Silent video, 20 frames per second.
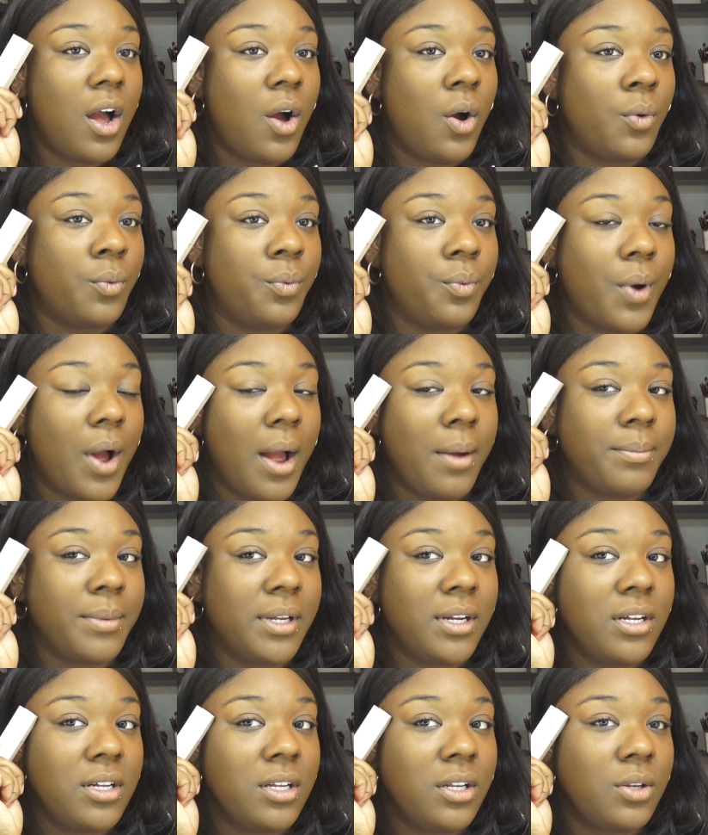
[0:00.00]
I'm
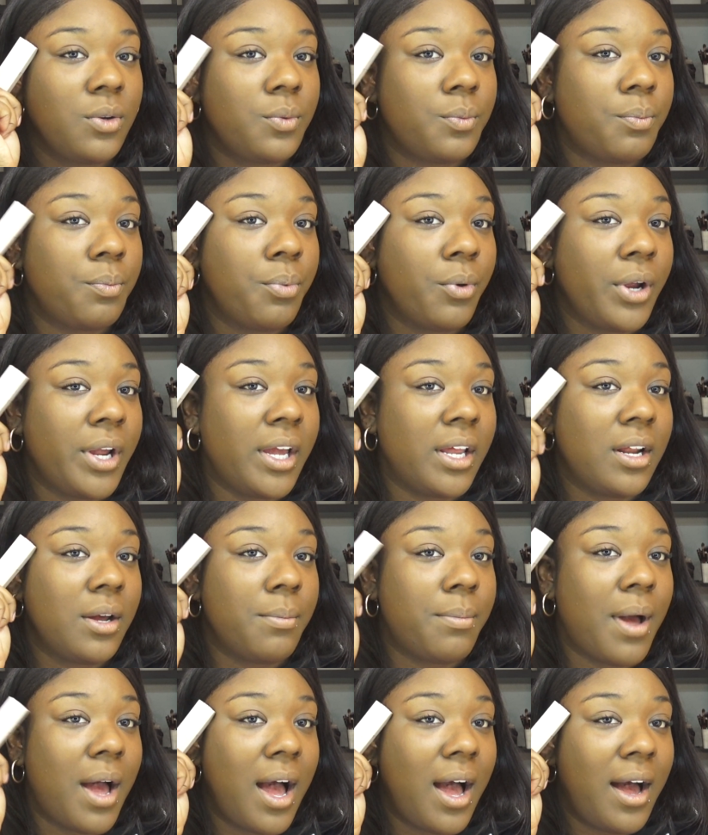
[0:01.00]
going to bring it
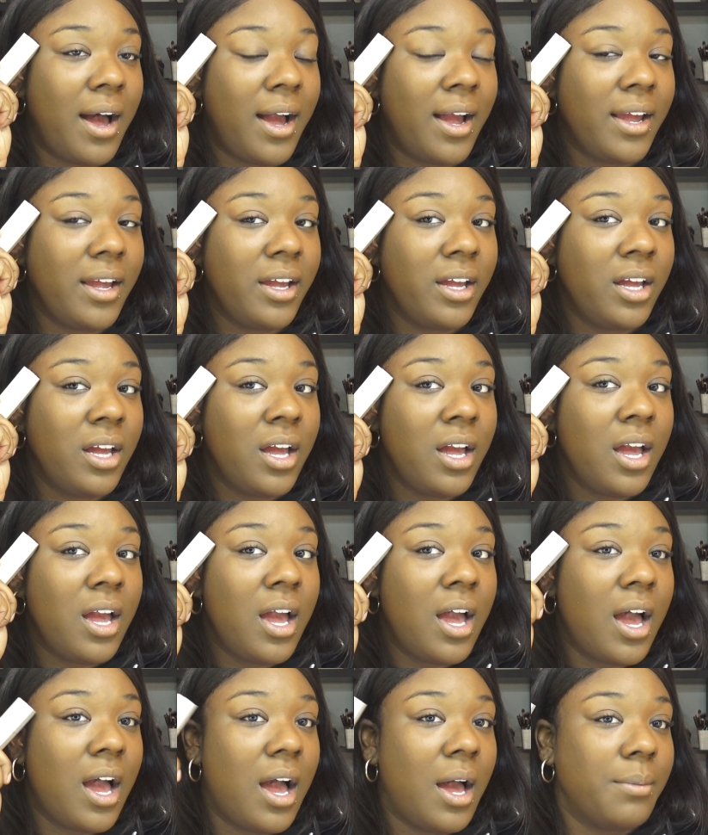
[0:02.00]
up high.
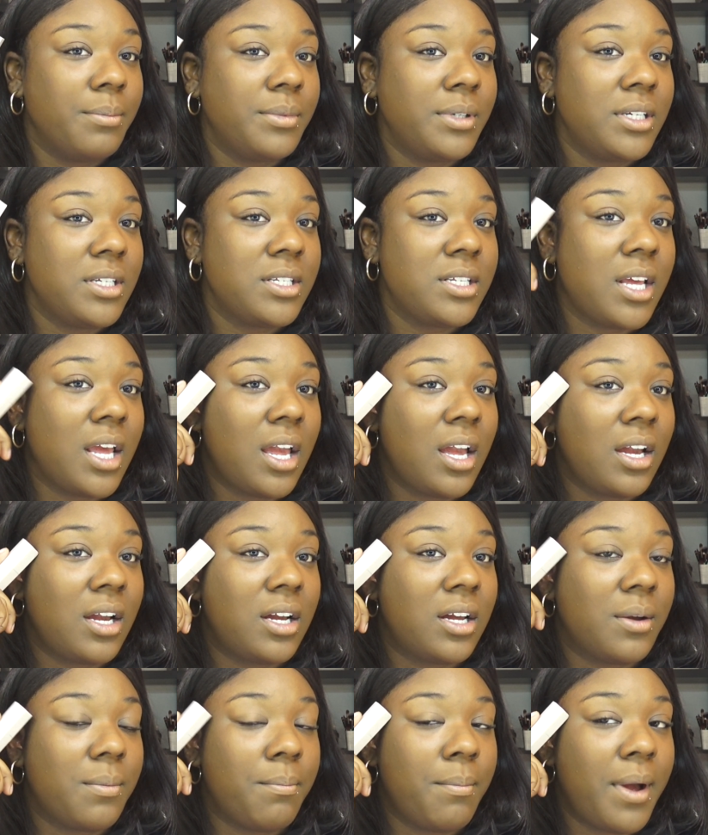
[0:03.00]
I'm going to
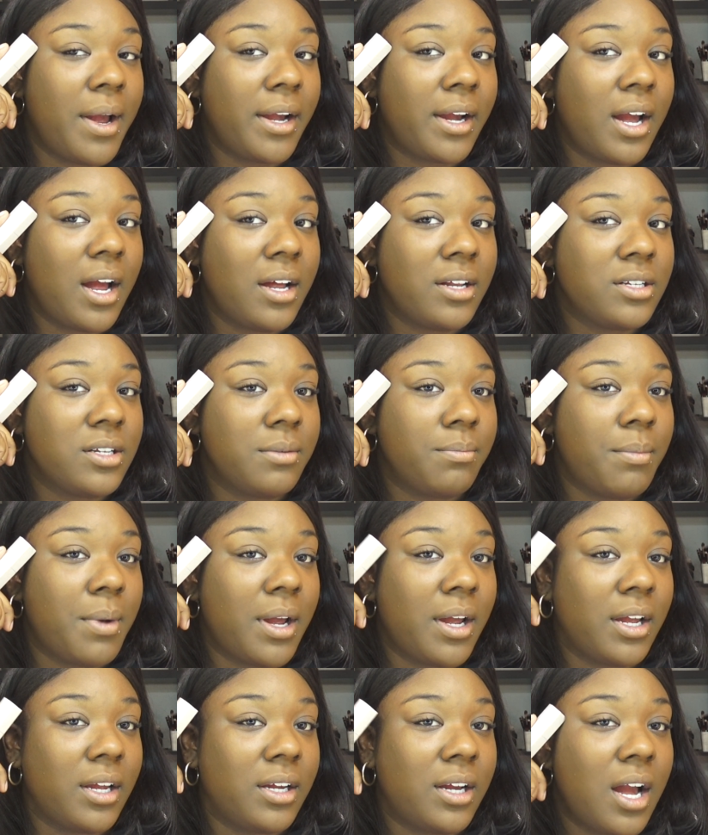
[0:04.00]
take my
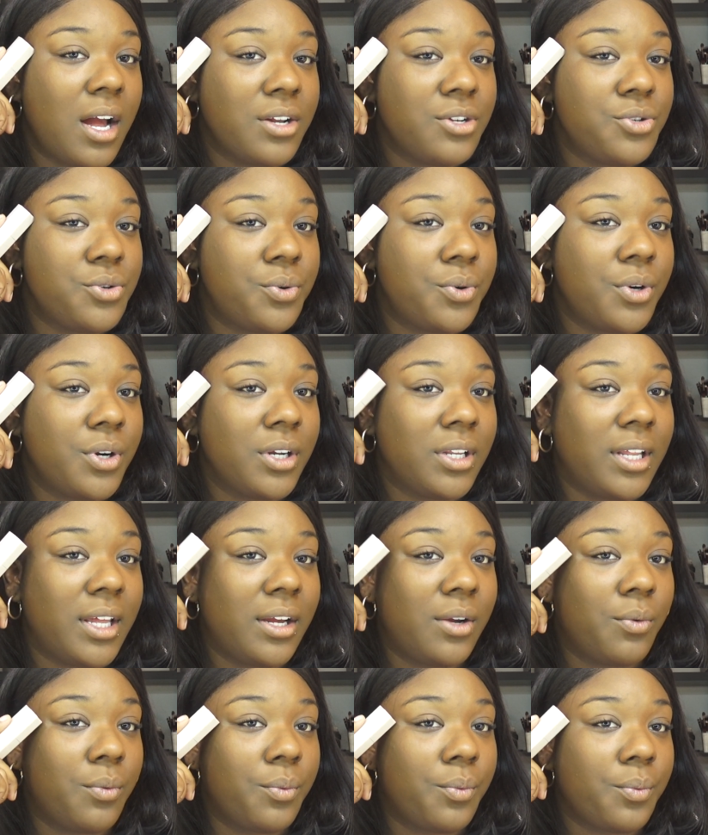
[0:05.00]
contour
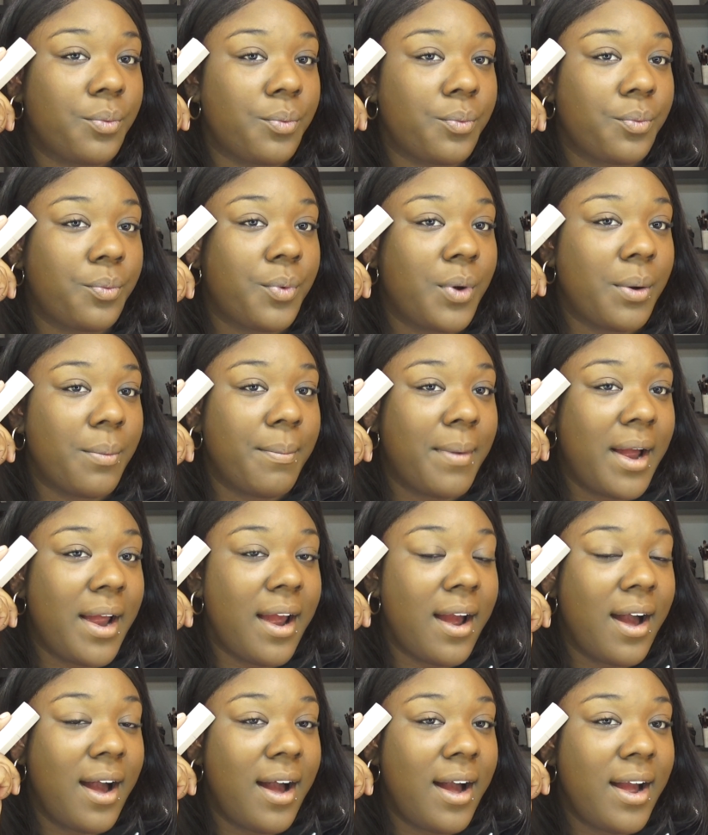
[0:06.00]
like where
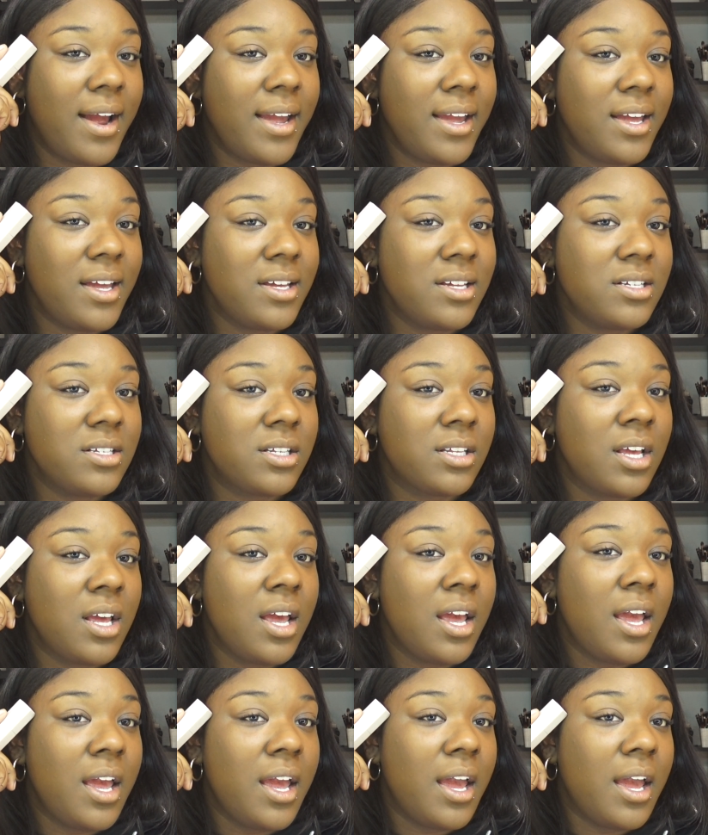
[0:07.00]
my eye is.
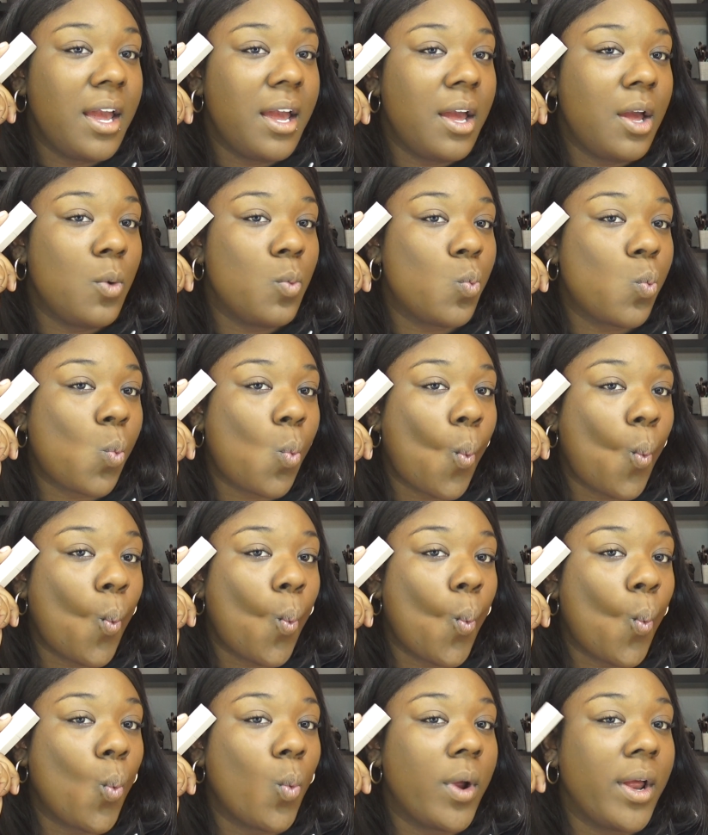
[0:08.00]

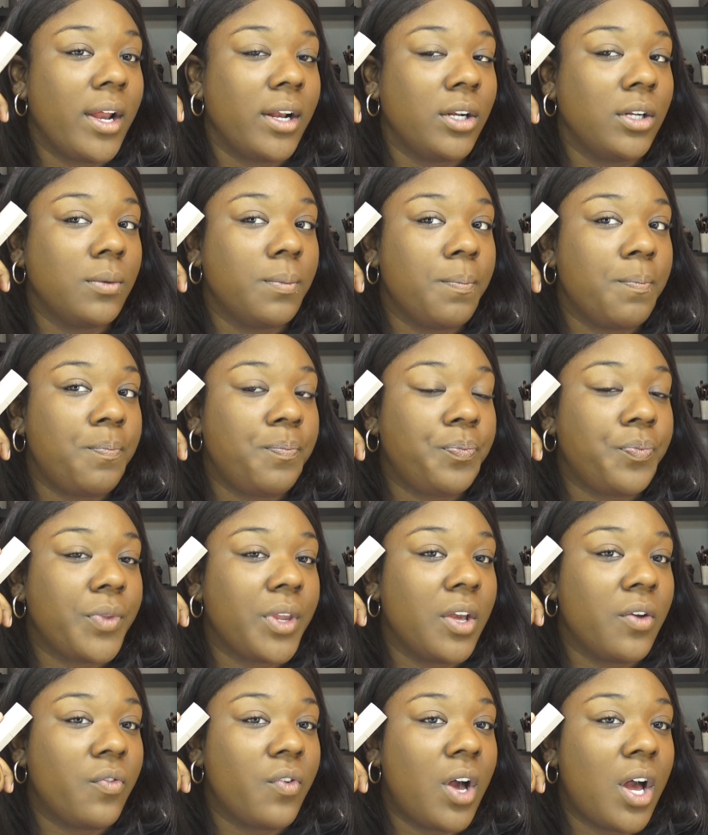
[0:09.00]
And
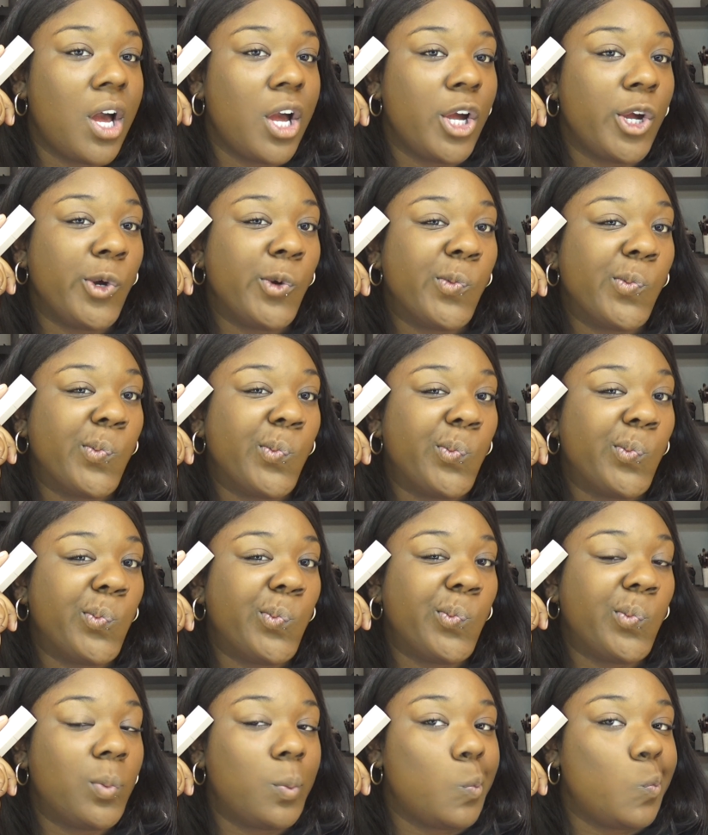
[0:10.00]
if I
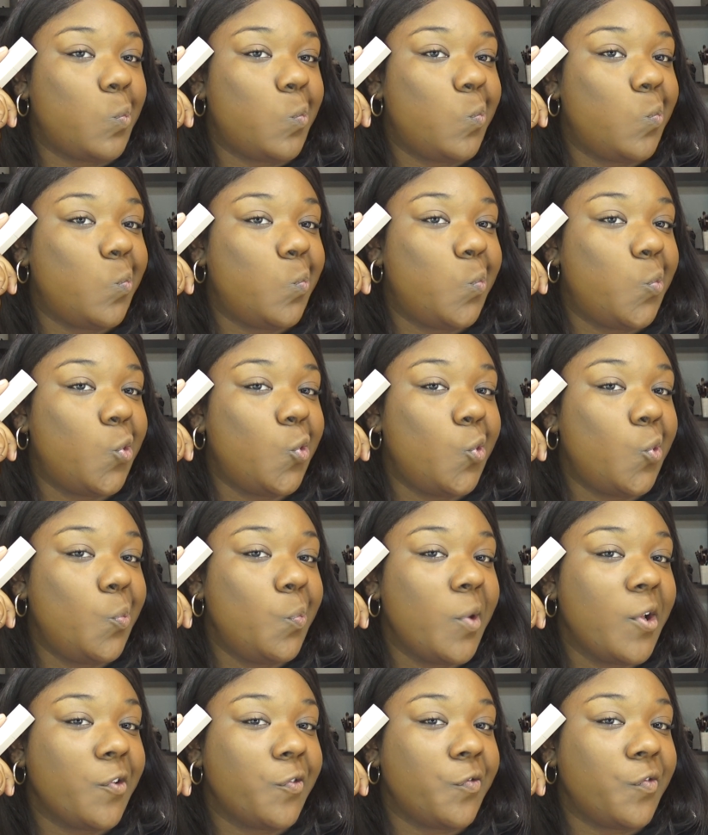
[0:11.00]
pull
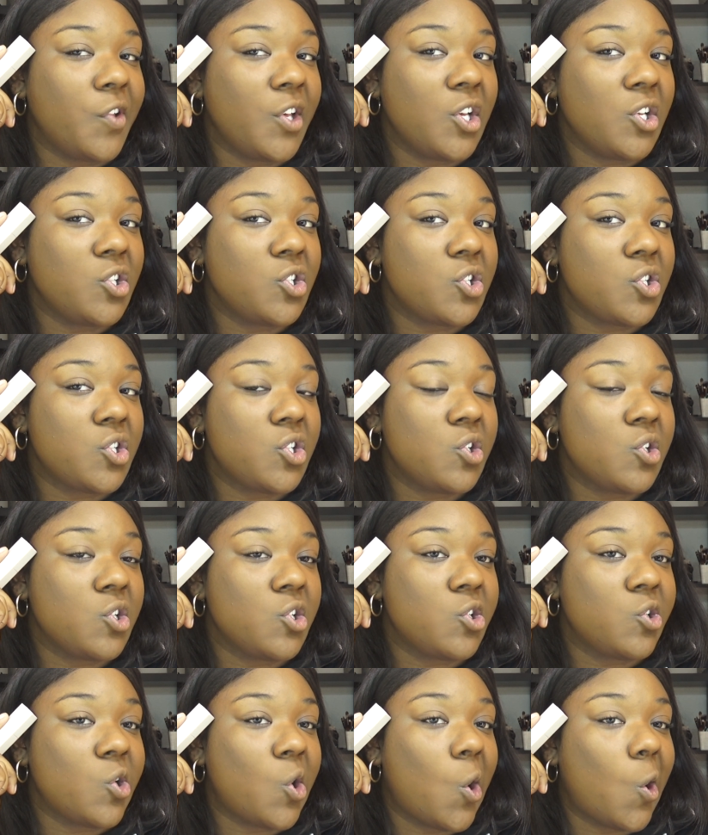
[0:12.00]
my face to
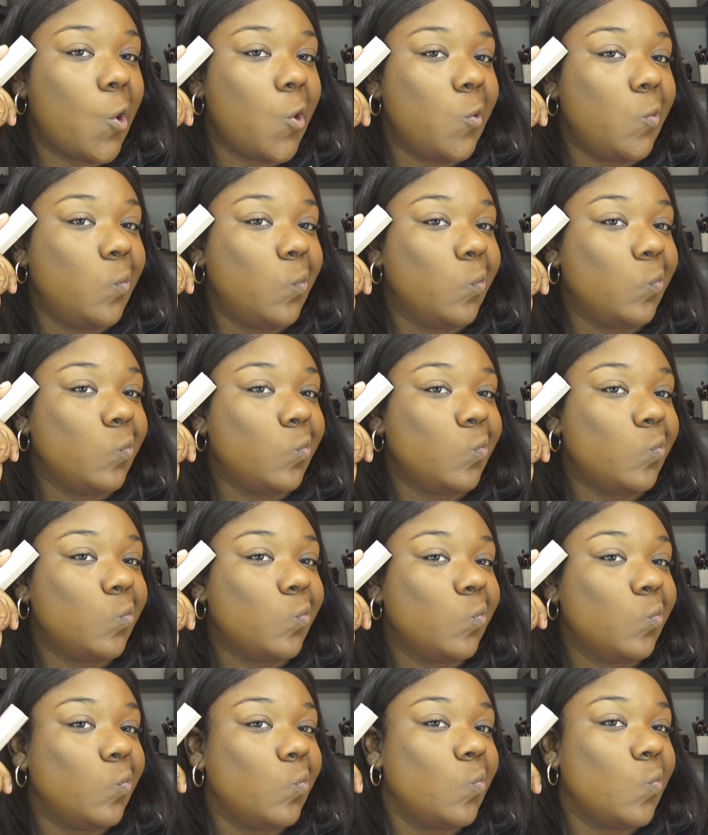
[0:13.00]
the side,
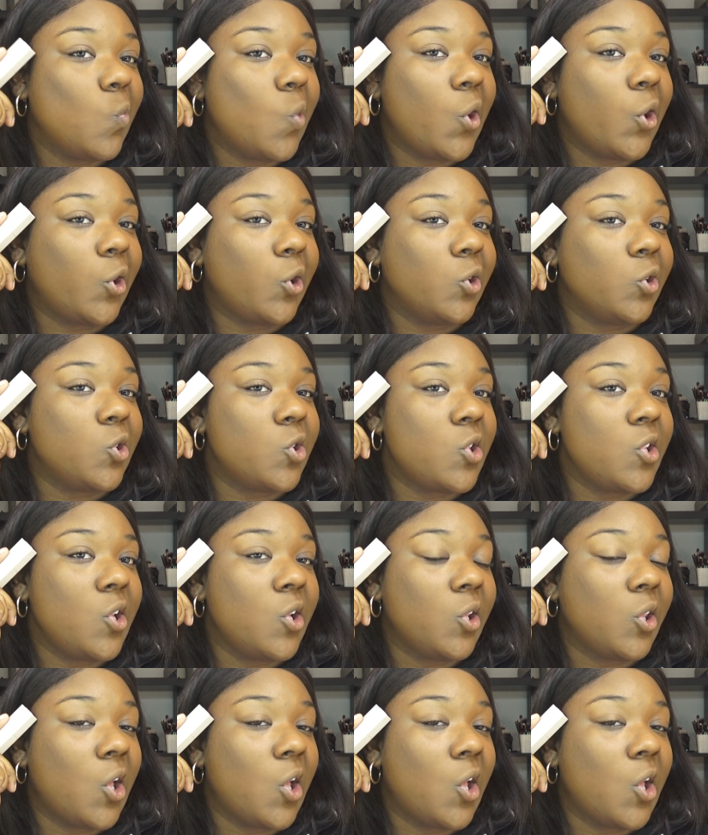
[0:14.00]
I can see a